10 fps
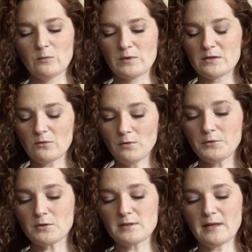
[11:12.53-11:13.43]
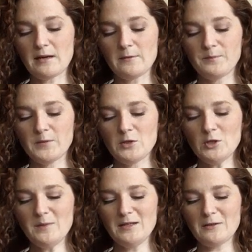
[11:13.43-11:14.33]
We're soldiers now.
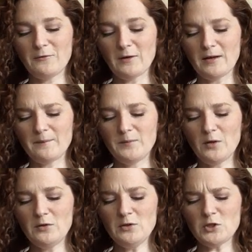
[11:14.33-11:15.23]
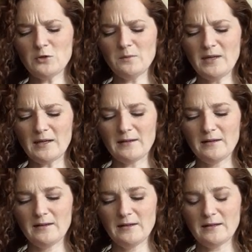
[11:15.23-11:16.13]
Shoot me in the foot. No, you shoot me.
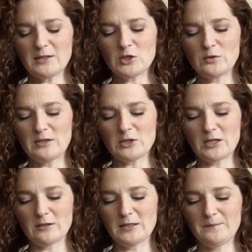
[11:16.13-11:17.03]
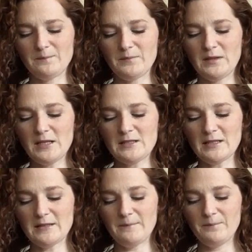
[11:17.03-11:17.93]
Let's shoot each other. They
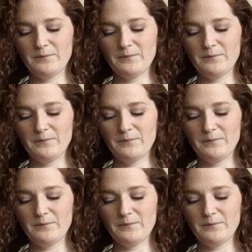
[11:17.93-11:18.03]
did.